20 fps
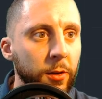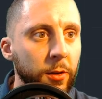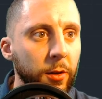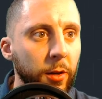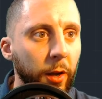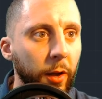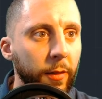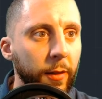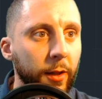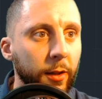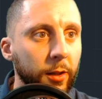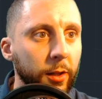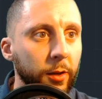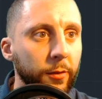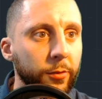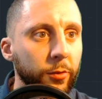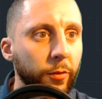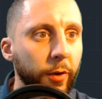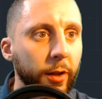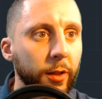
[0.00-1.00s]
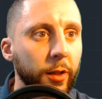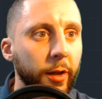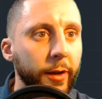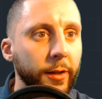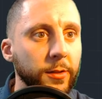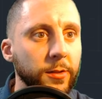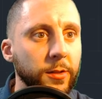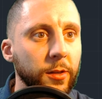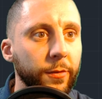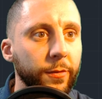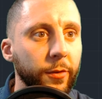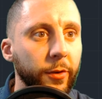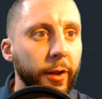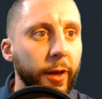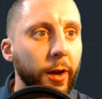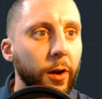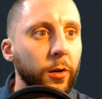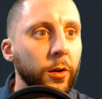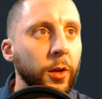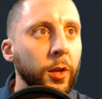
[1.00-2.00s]
and then leave the red lines there for
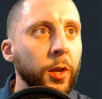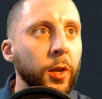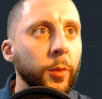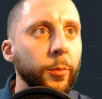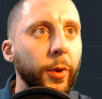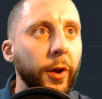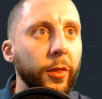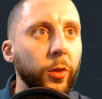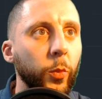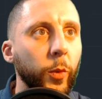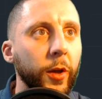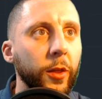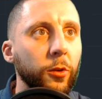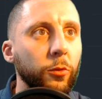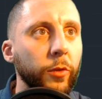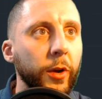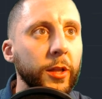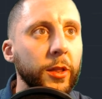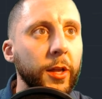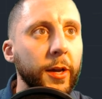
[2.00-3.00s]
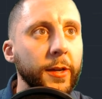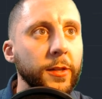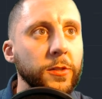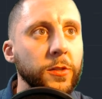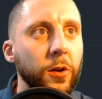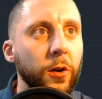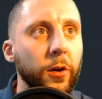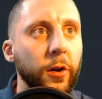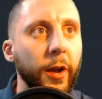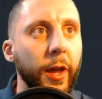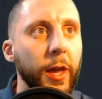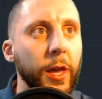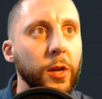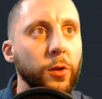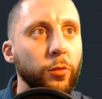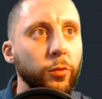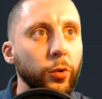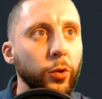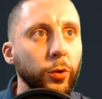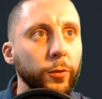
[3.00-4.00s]
now. By the way, the red lines are a
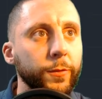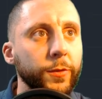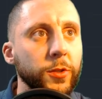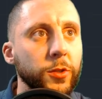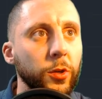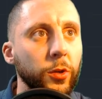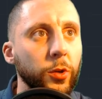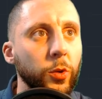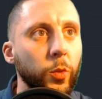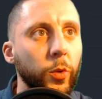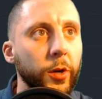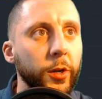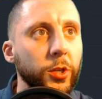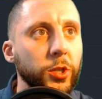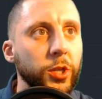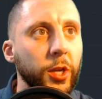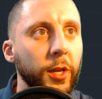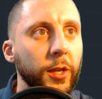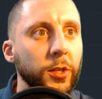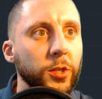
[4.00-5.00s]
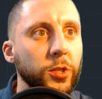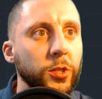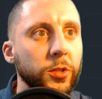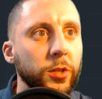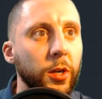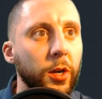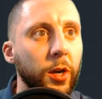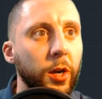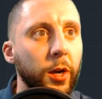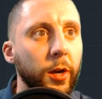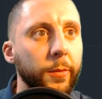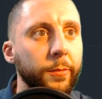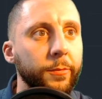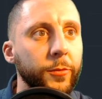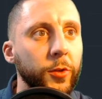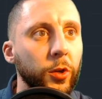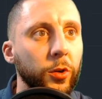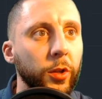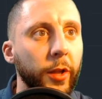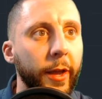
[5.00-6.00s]
roof, so you want to change um,
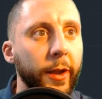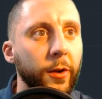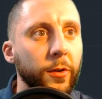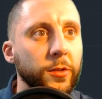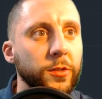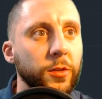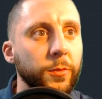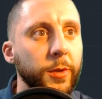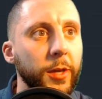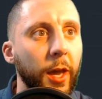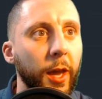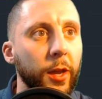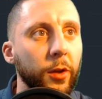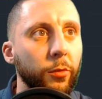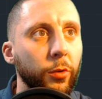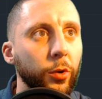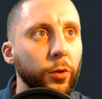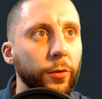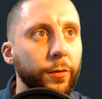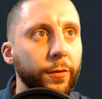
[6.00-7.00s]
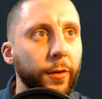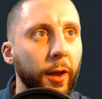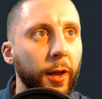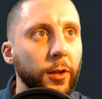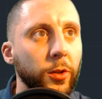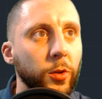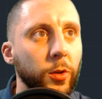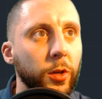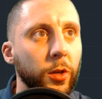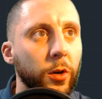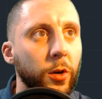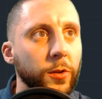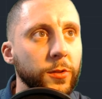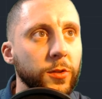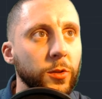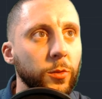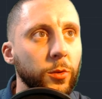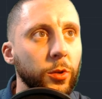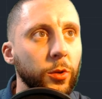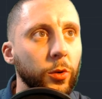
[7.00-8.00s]
your layer to be a roof, and you can
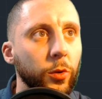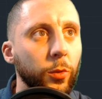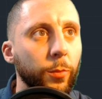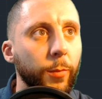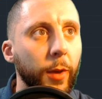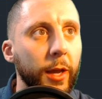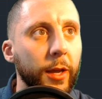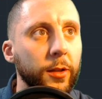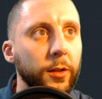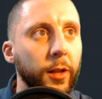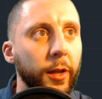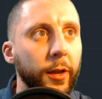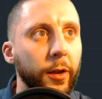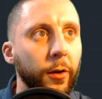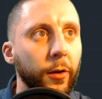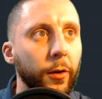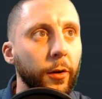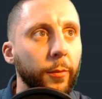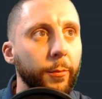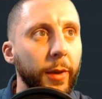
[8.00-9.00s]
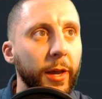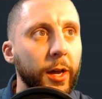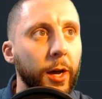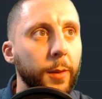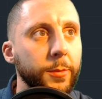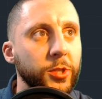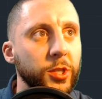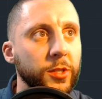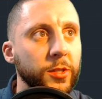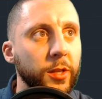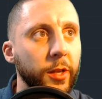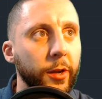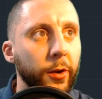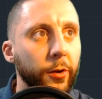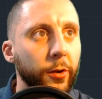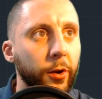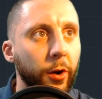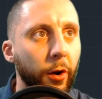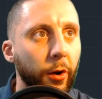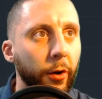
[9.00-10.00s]
also do make layer, make objects layer
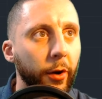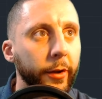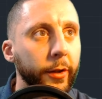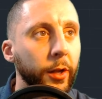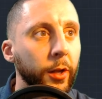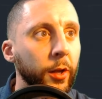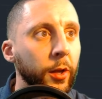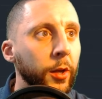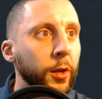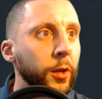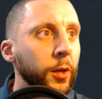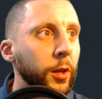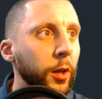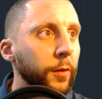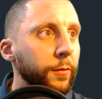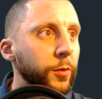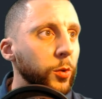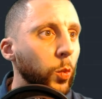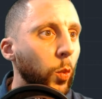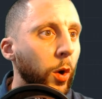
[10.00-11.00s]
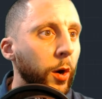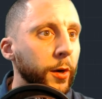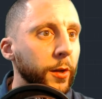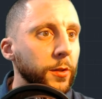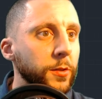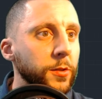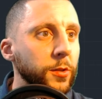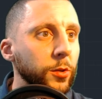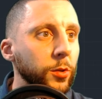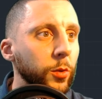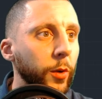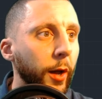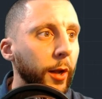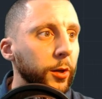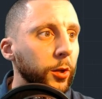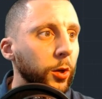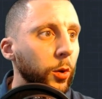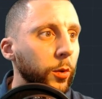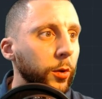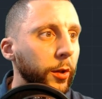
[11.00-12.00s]
current, if you wanted to and
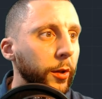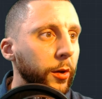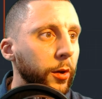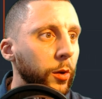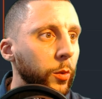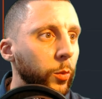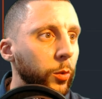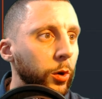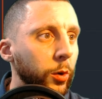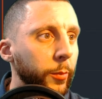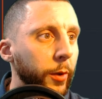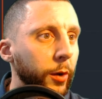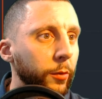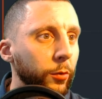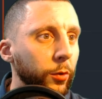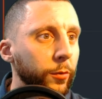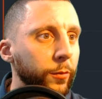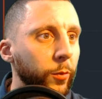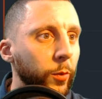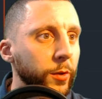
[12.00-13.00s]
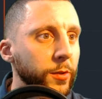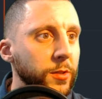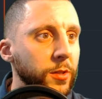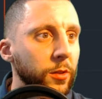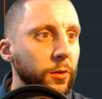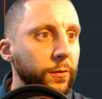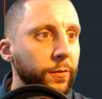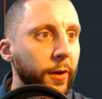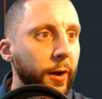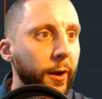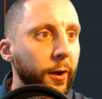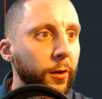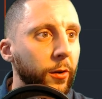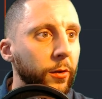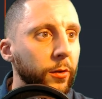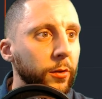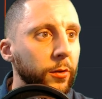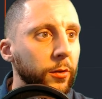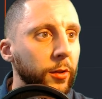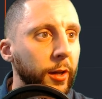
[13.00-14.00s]
go click on one of my roof ones in the
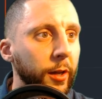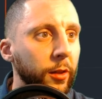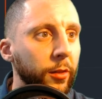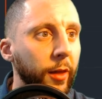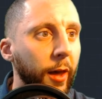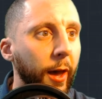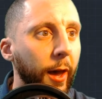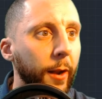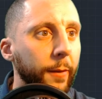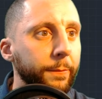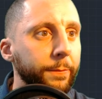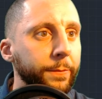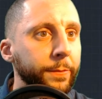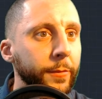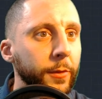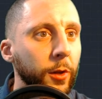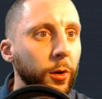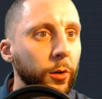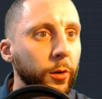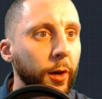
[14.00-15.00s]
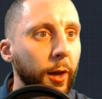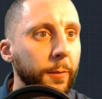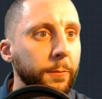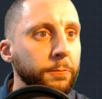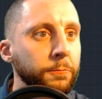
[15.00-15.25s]
file like that. Okay?